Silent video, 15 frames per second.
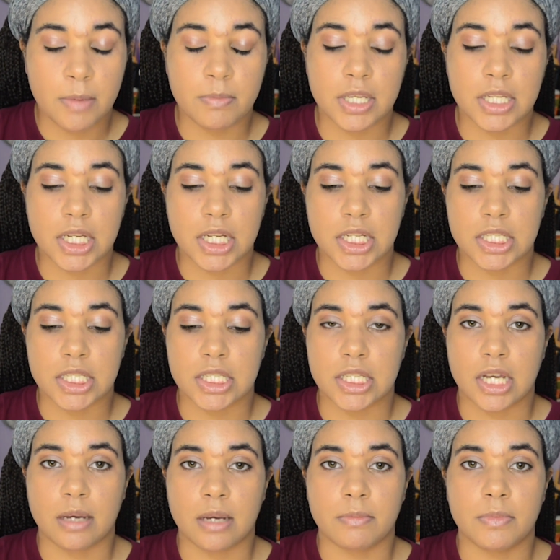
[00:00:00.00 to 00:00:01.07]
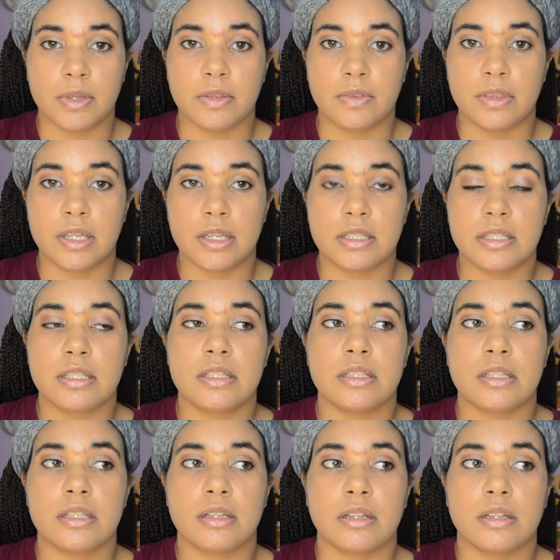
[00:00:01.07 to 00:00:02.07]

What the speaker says: because this